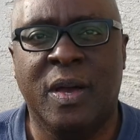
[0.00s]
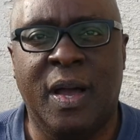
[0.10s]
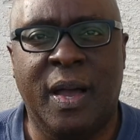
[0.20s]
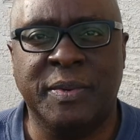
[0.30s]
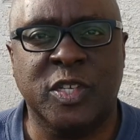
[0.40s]

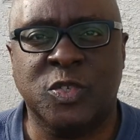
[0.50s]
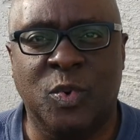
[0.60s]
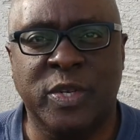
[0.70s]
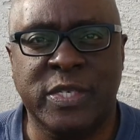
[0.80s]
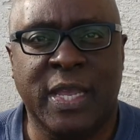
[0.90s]
uh, I just
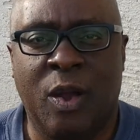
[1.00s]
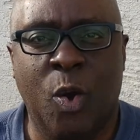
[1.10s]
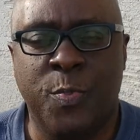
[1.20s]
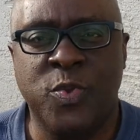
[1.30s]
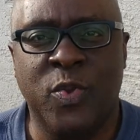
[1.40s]
want to say I
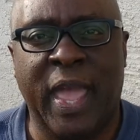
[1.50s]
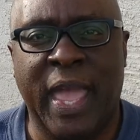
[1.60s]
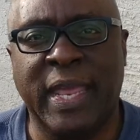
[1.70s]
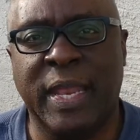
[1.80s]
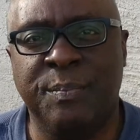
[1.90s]
hope you
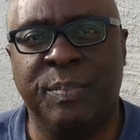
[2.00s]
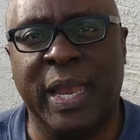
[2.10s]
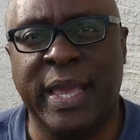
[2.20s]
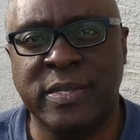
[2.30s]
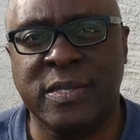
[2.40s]
had a
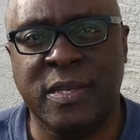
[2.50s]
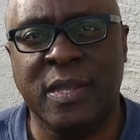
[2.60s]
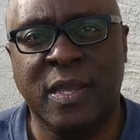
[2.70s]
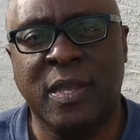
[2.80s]
blessed